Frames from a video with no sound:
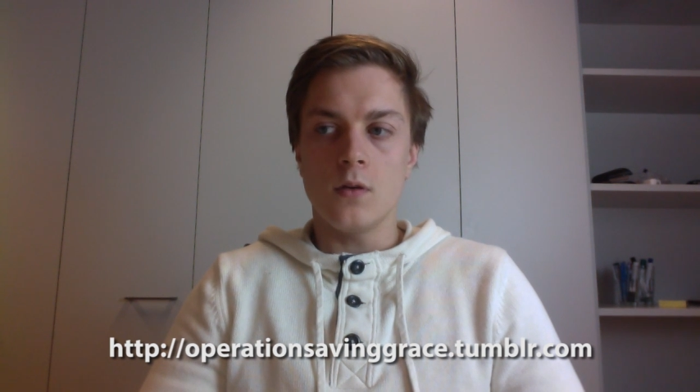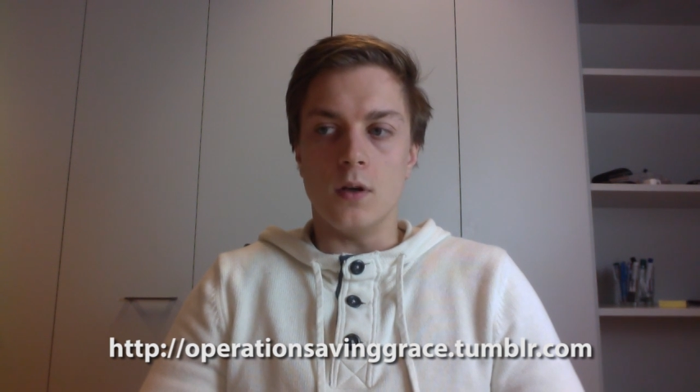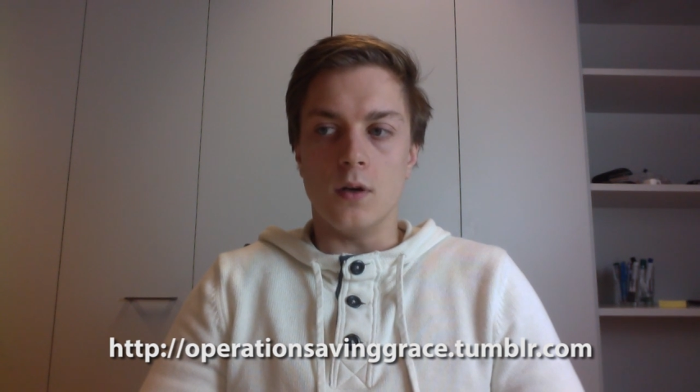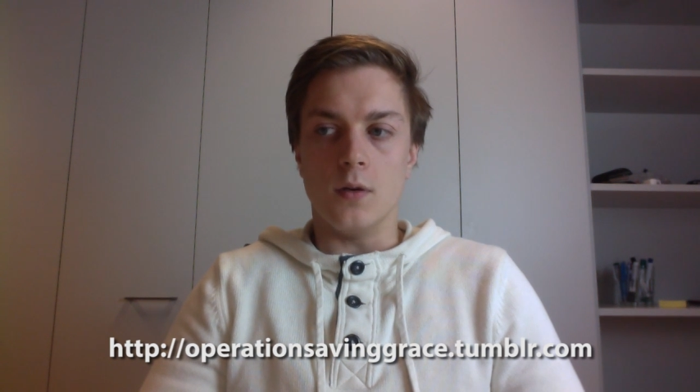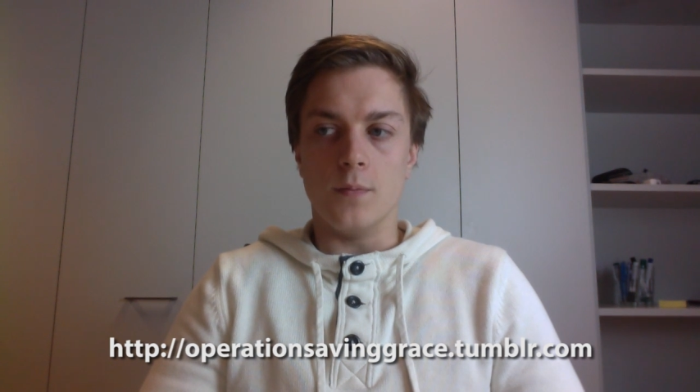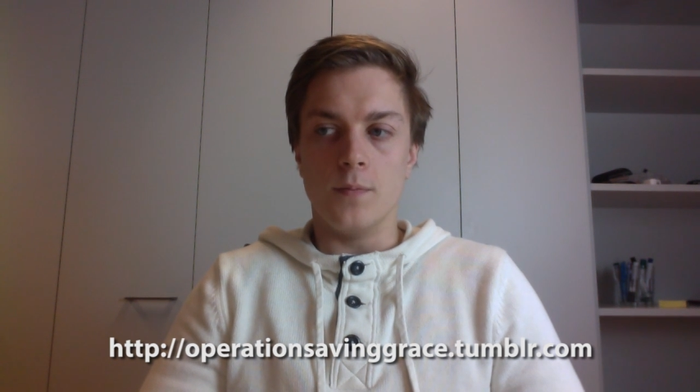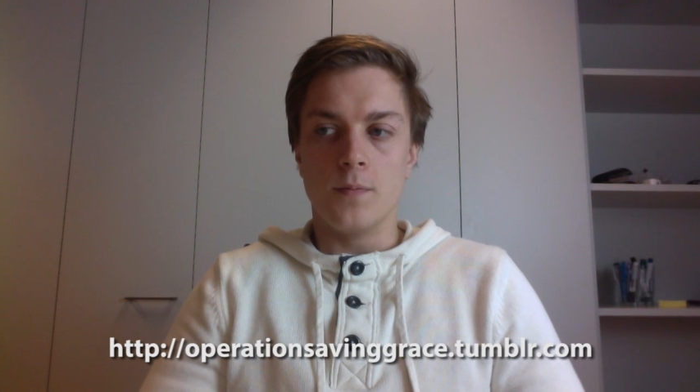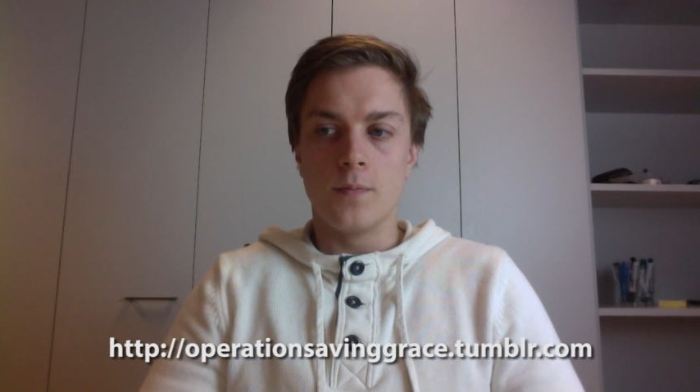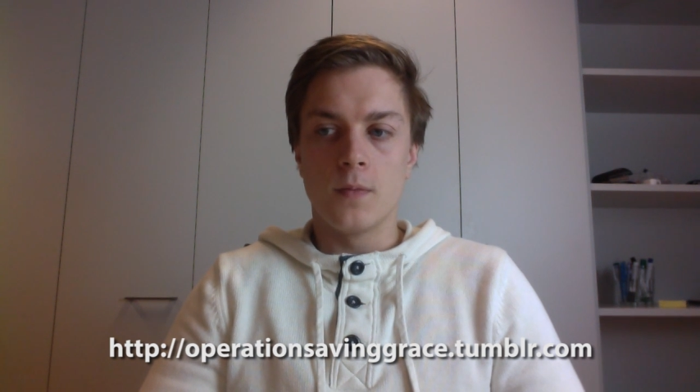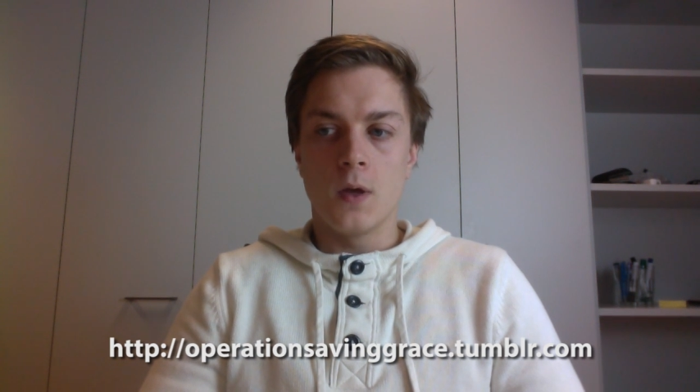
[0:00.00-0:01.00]
Um,
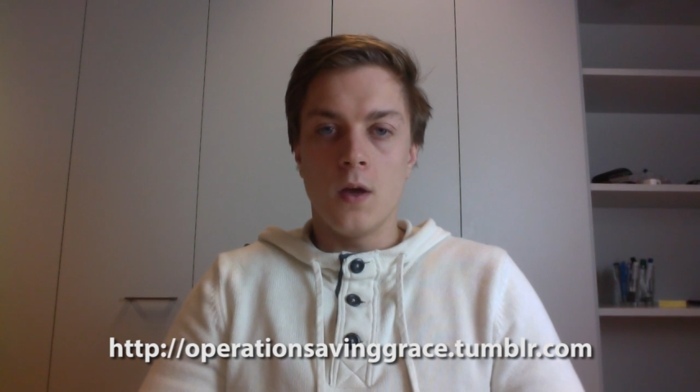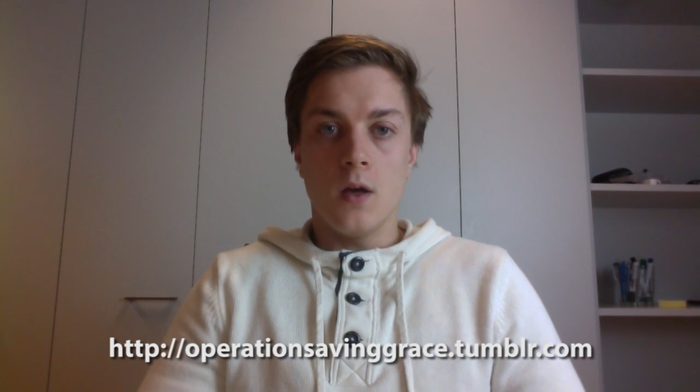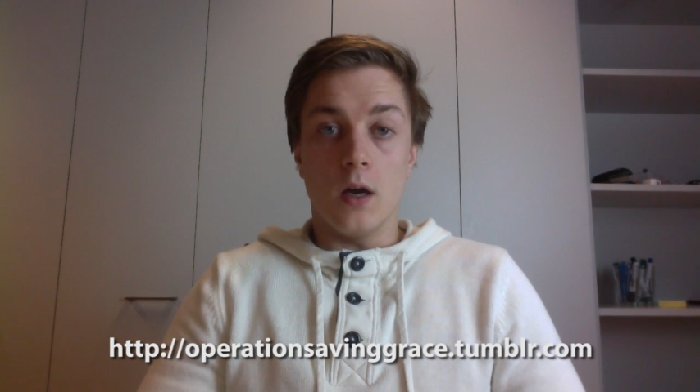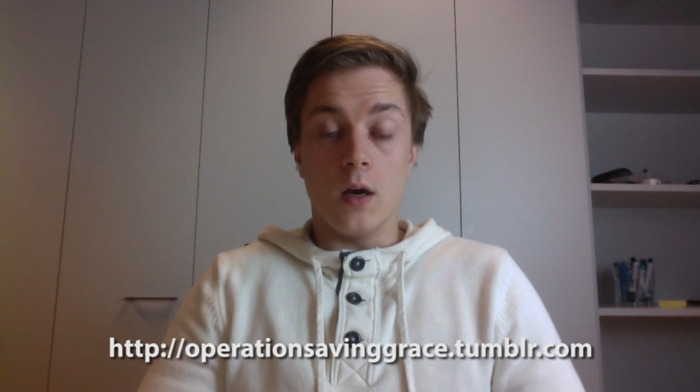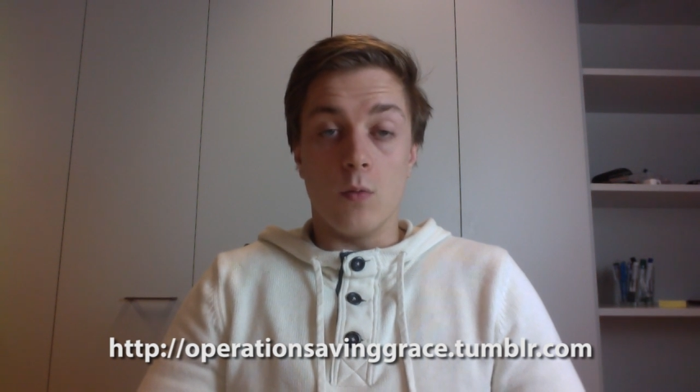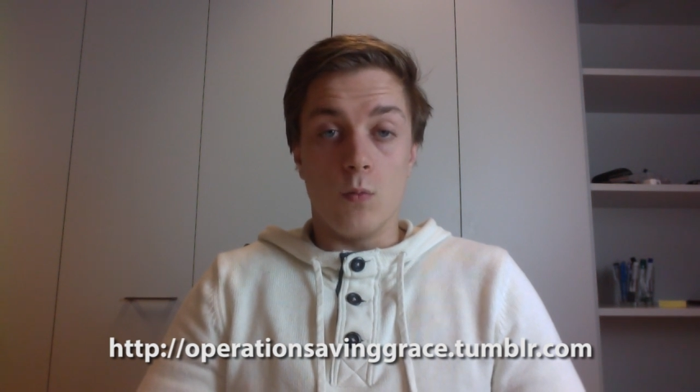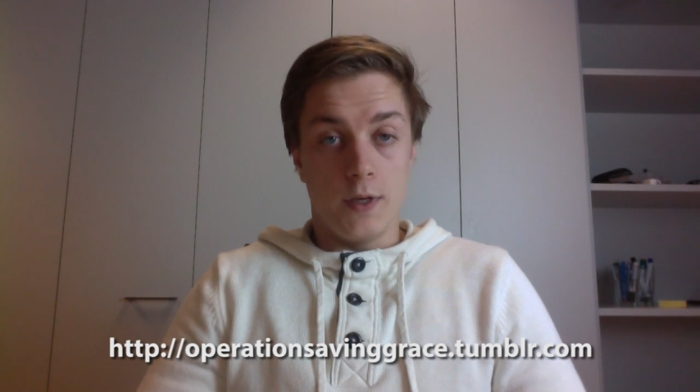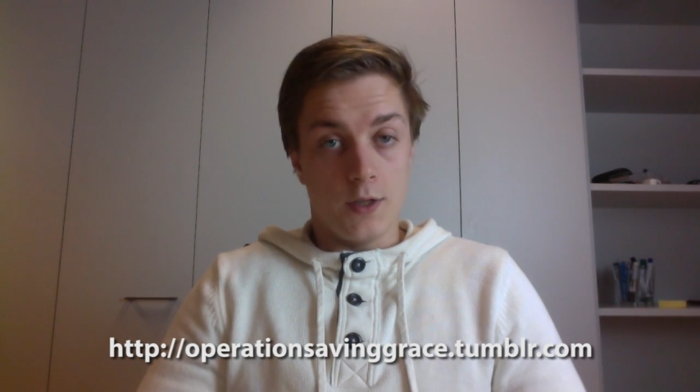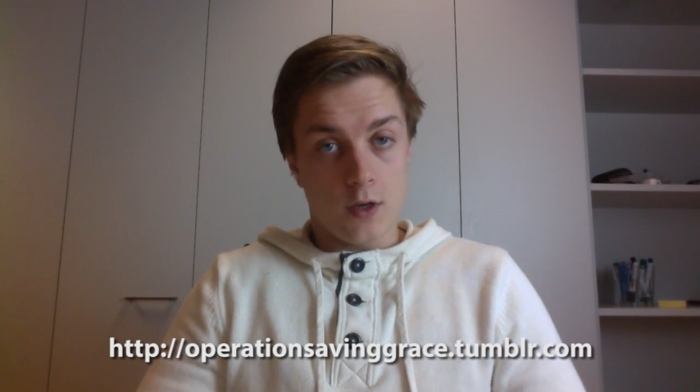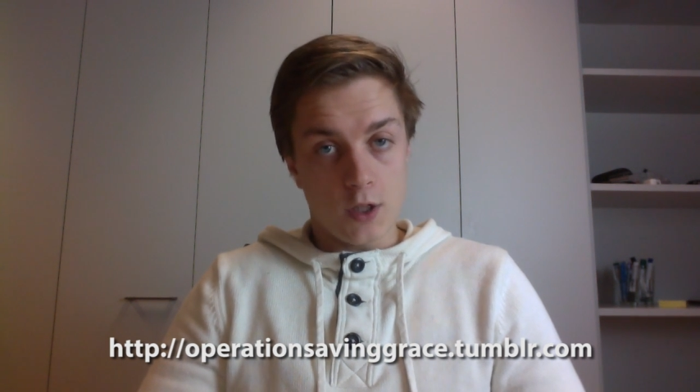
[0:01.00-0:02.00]
we
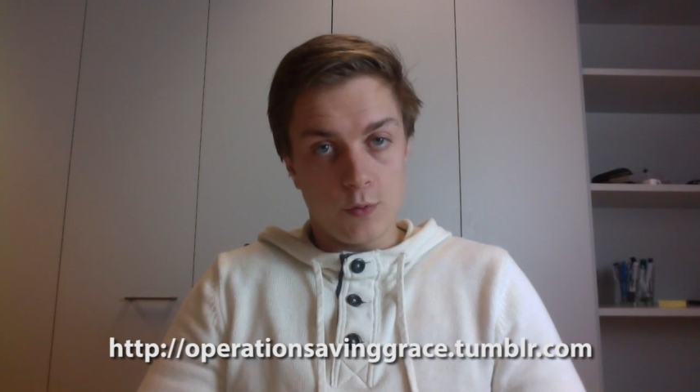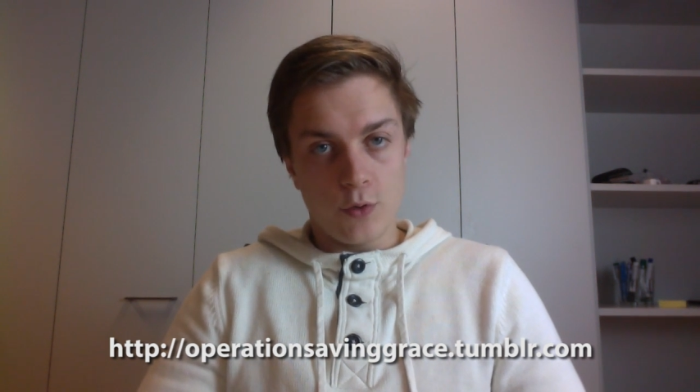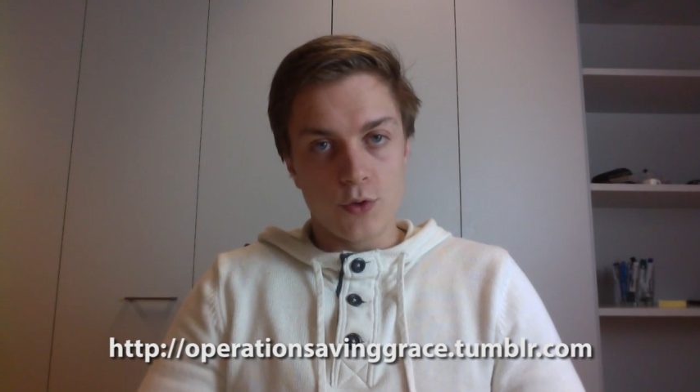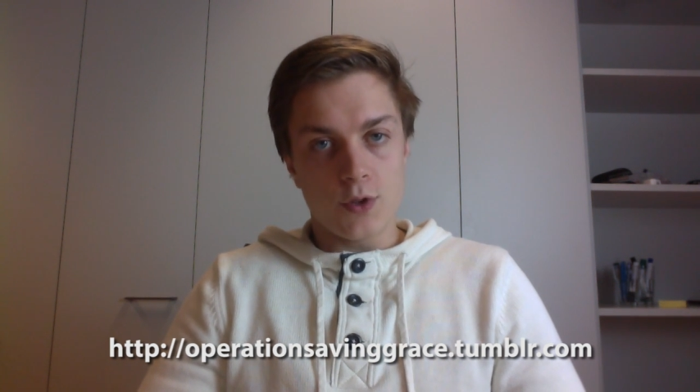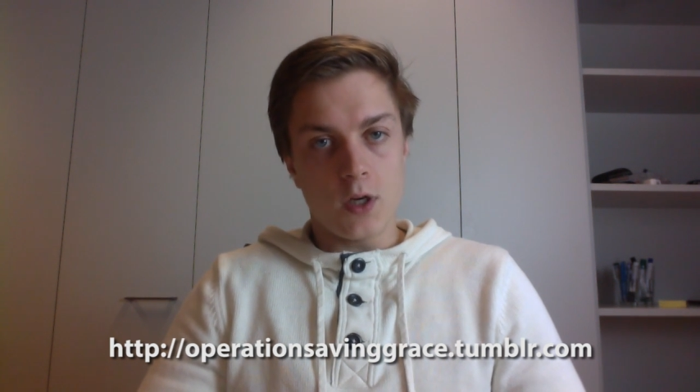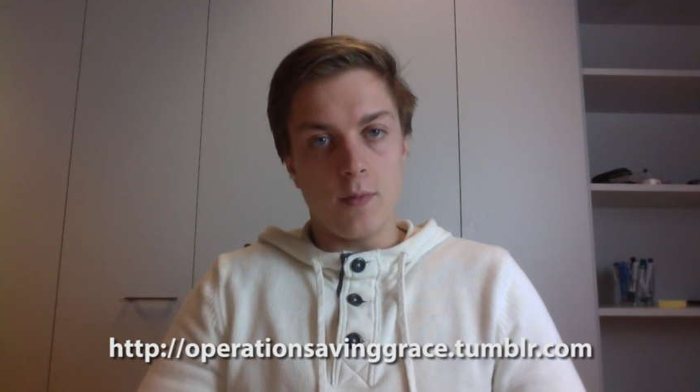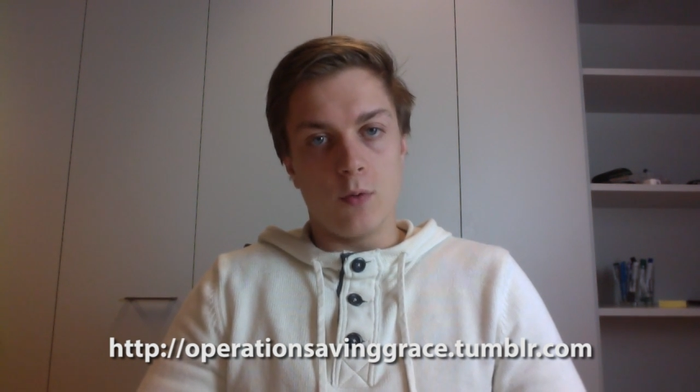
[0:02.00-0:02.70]
discussed with Houssam,